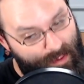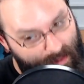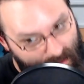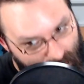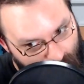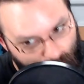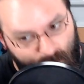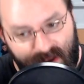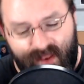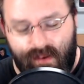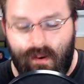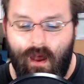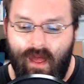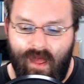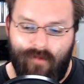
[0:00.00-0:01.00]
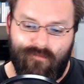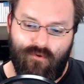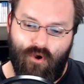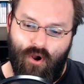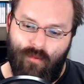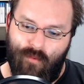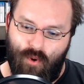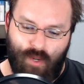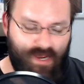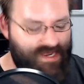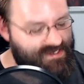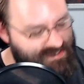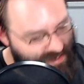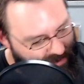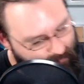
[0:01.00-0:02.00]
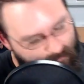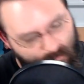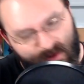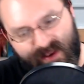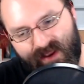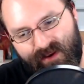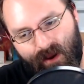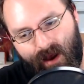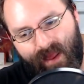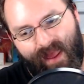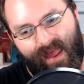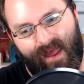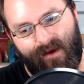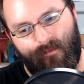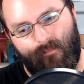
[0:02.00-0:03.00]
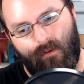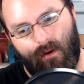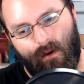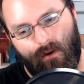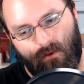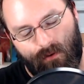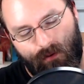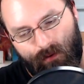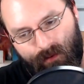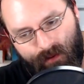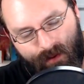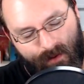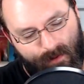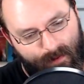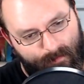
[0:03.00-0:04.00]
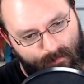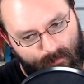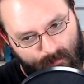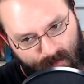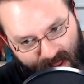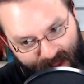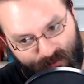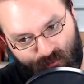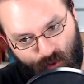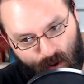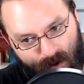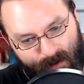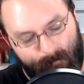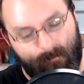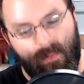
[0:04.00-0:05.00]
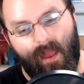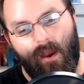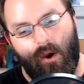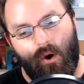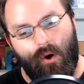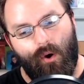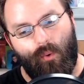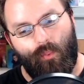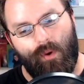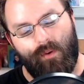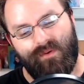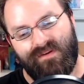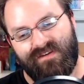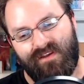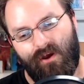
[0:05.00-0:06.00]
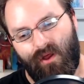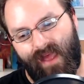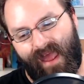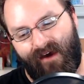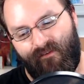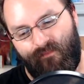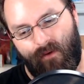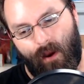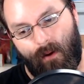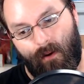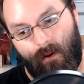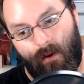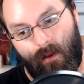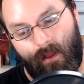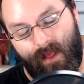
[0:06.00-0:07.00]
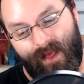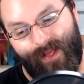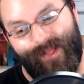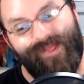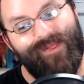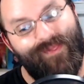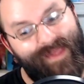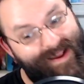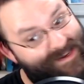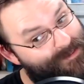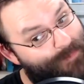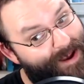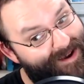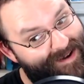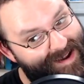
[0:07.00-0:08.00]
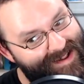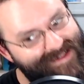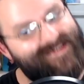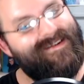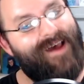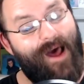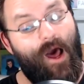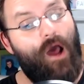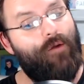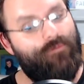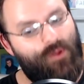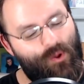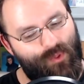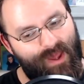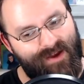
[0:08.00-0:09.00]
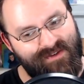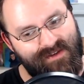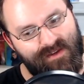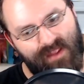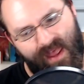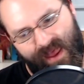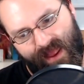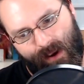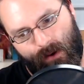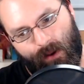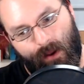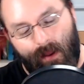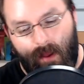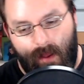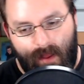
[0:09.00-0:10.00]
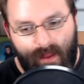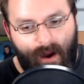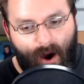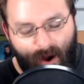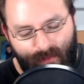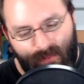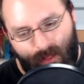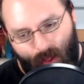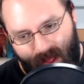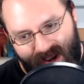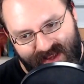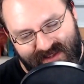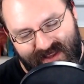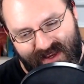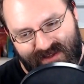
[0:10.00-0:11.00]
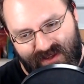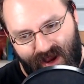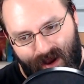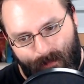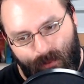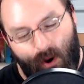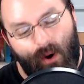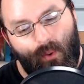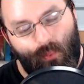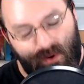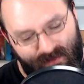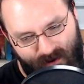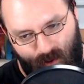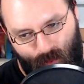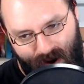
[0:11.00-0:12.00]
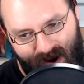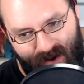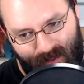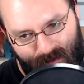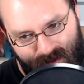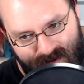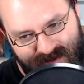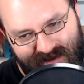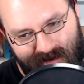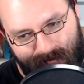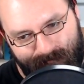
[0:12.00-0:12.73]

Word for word: If we did not have Chrome O S and if we did not have Android, we would still have the experience of two thousand ten on the Linux desktop with our wireless.